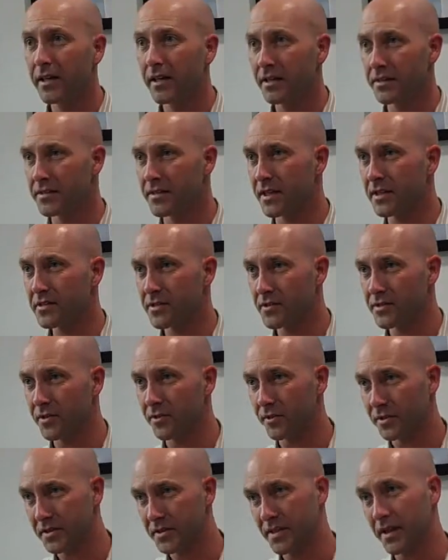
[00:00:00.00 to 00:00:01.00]
is
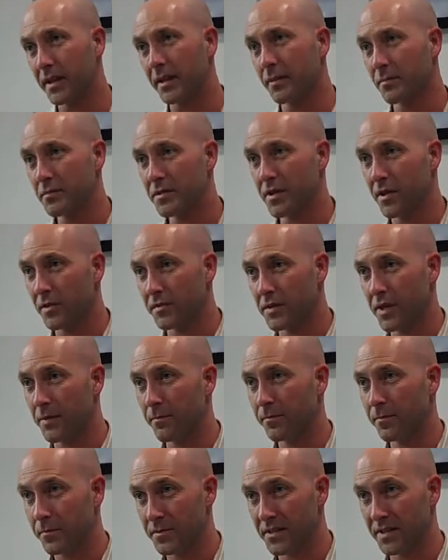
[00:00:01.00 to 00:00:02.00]
necessarily setting themselves
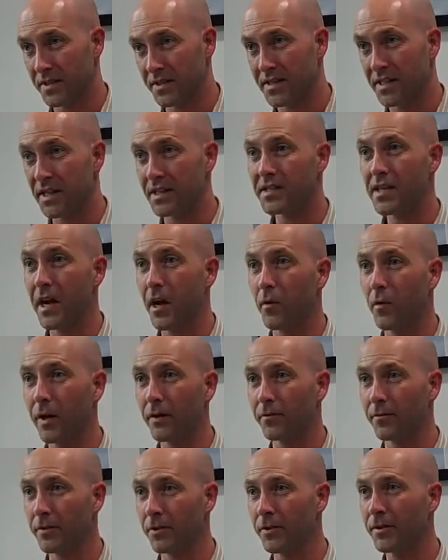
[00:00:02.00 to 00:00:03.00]
up for success.
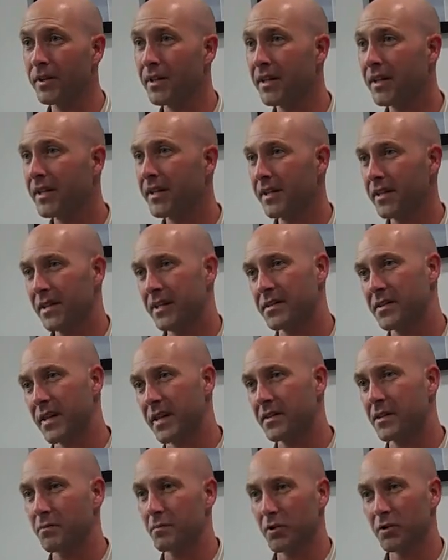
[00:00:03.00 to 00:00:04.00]
However, is
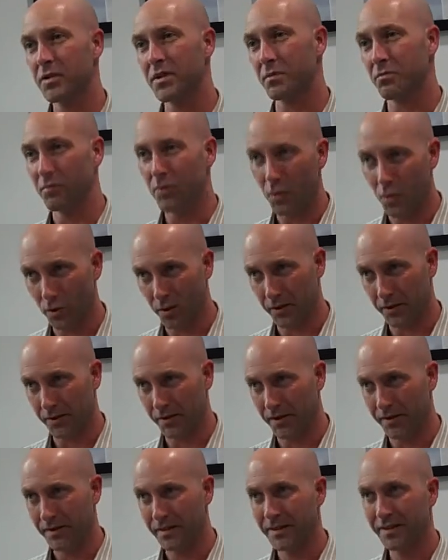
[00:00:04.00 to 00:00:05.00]
that the most
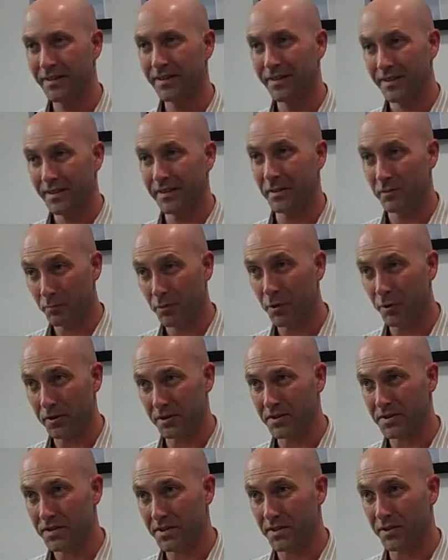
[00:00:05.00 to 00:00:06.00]
important
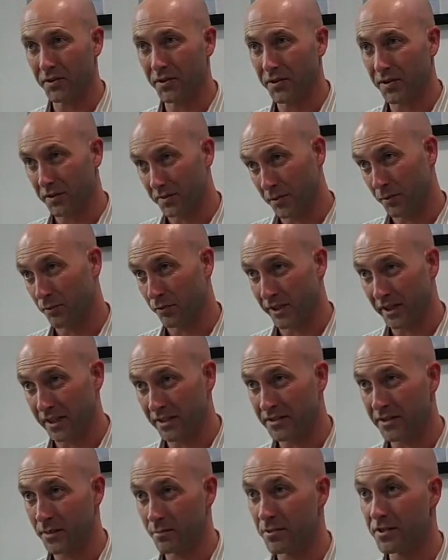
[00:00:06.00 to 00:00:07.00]
skill that they're
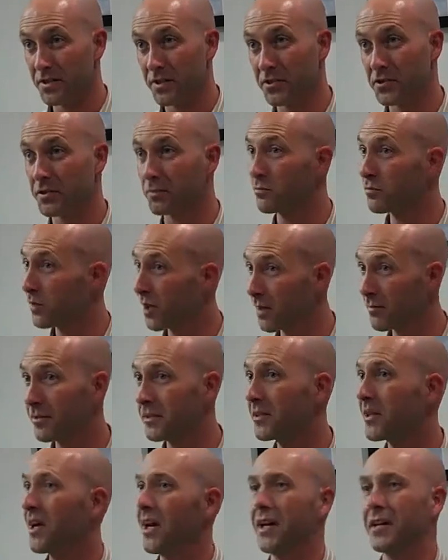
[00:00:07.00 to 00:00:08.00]
bringing to the position?
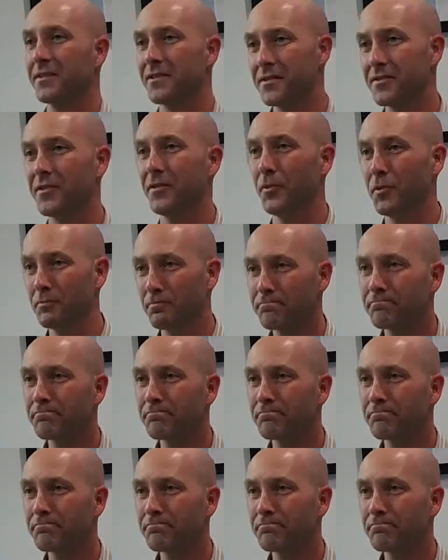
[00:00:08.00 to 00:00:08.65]
Probably not. So.